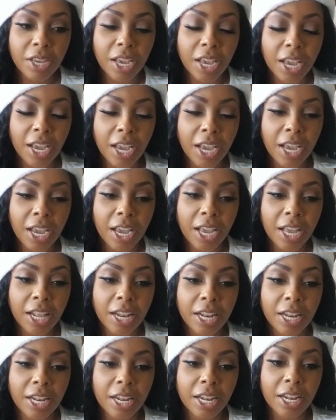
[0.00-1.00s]

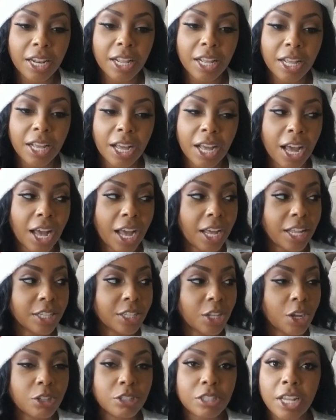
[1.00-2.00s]
and
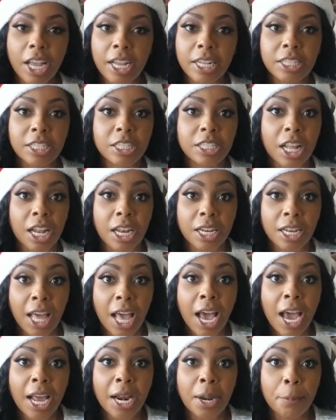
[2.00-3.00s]
there's like just a
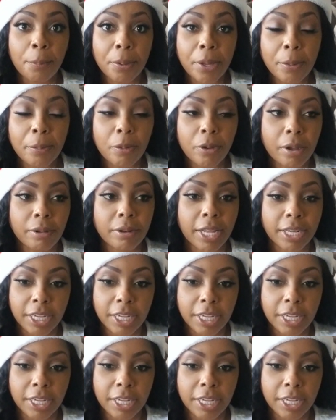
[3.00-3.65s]
lot of people come,